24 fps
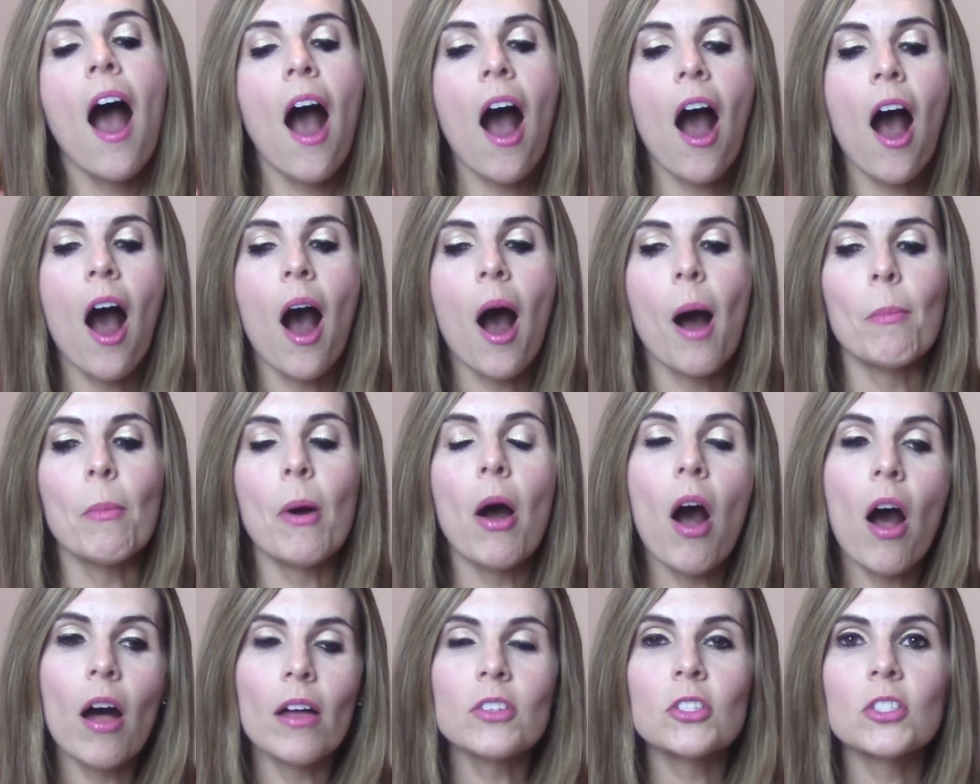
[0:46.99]
Um,
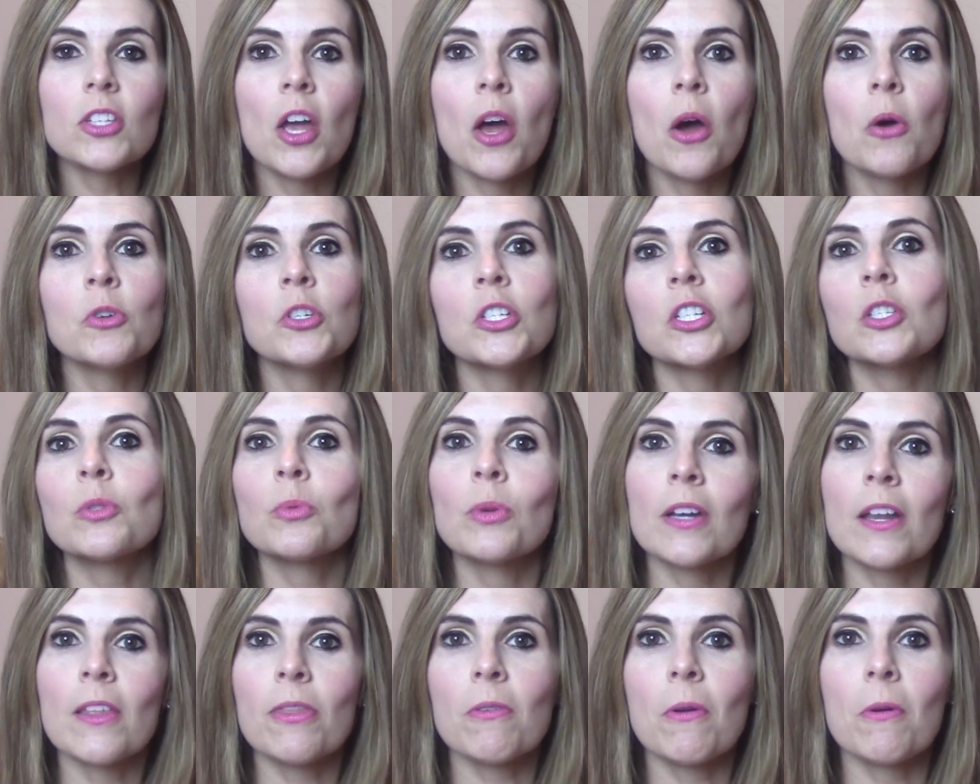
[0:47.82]
also, just
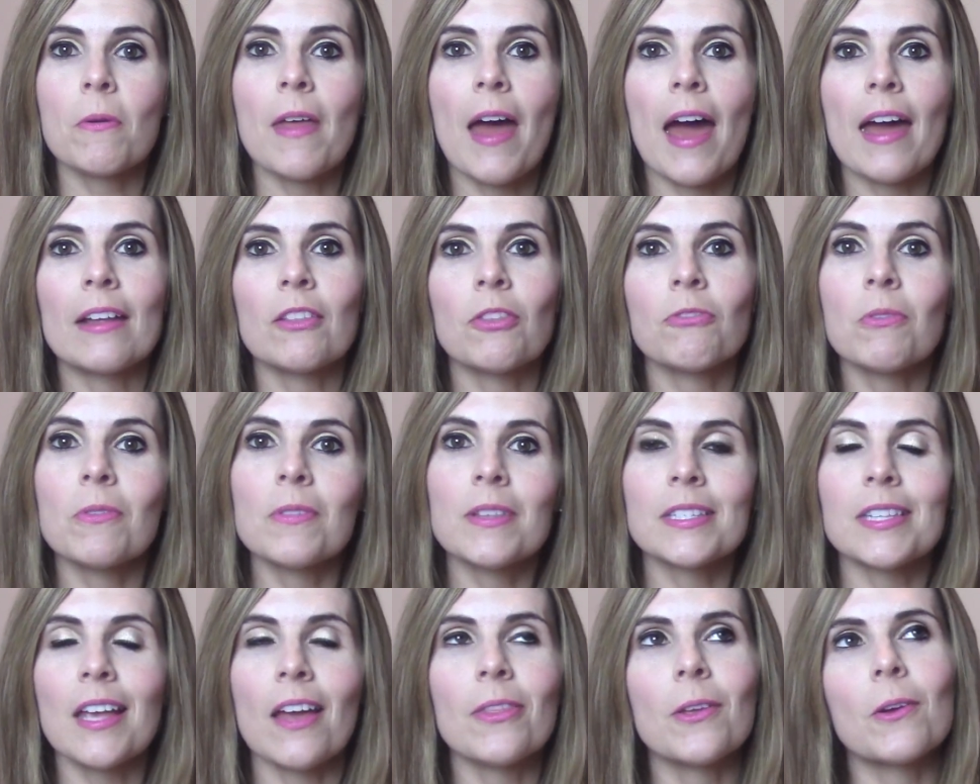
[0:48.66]
wanted to throw that throw
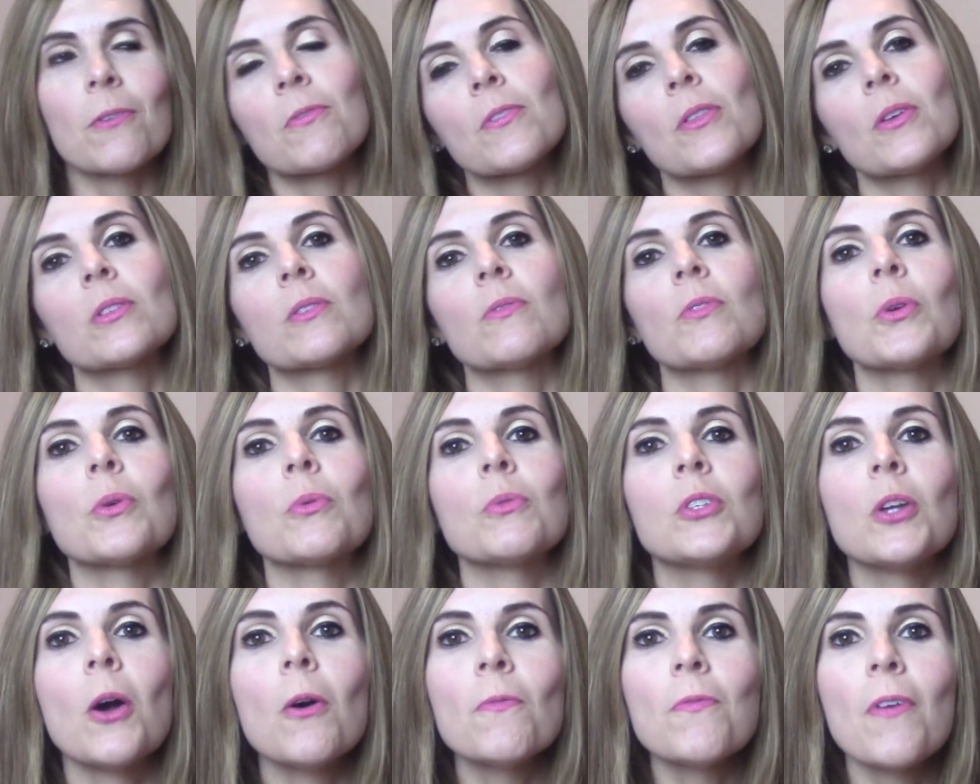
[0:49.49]
this out there for those of you who
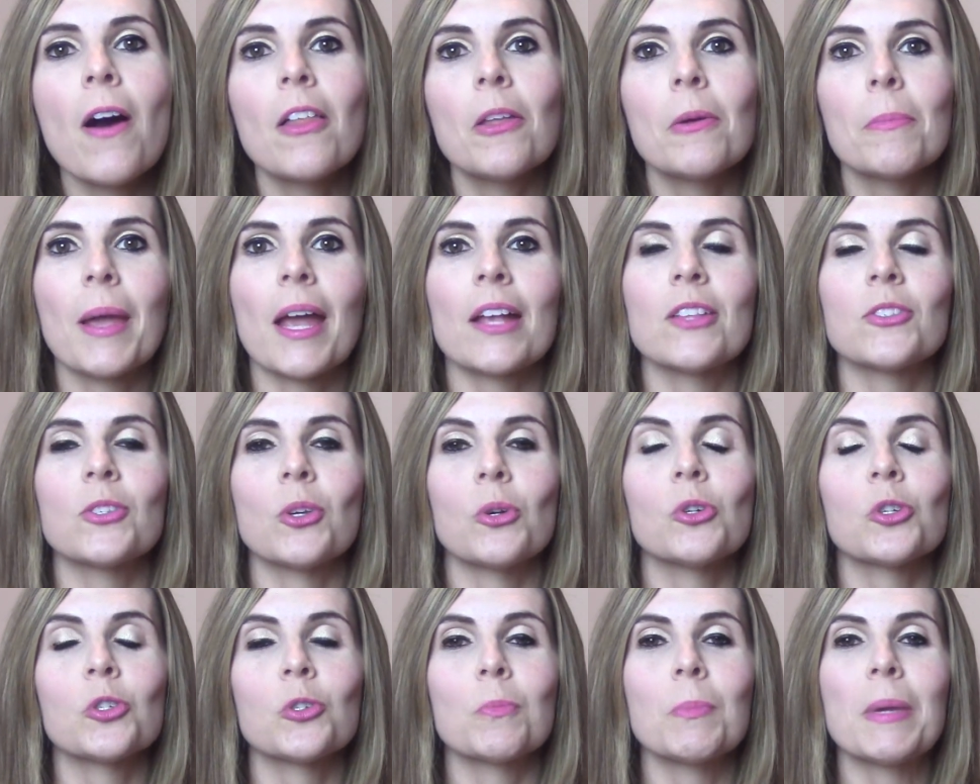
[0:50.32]
don't follow me on
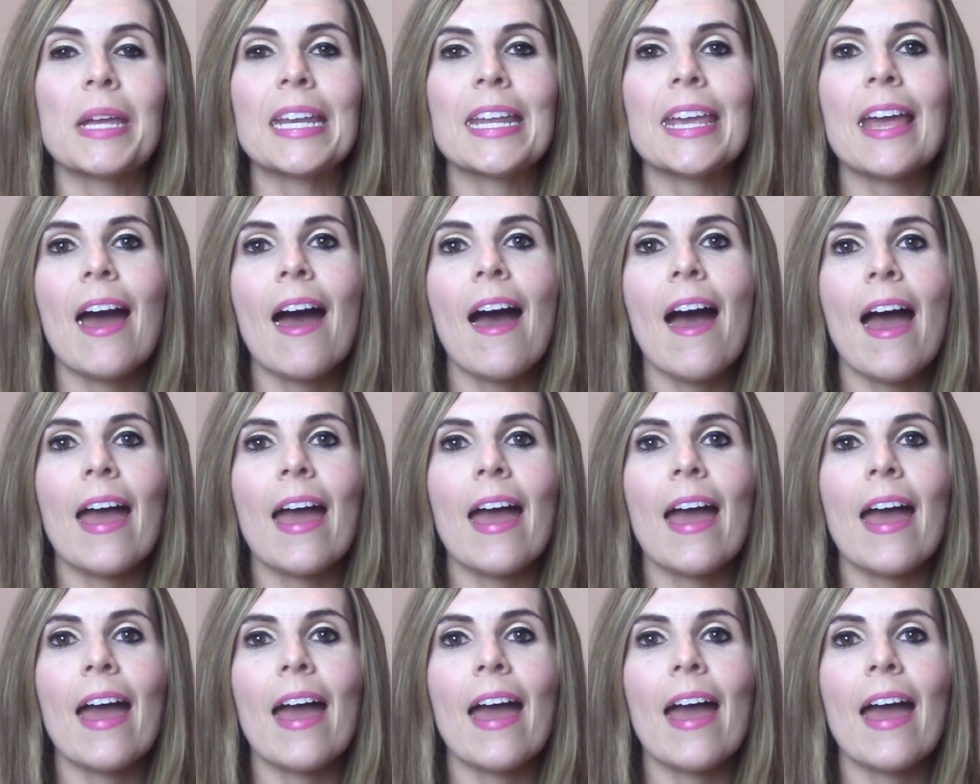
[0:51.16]
social media.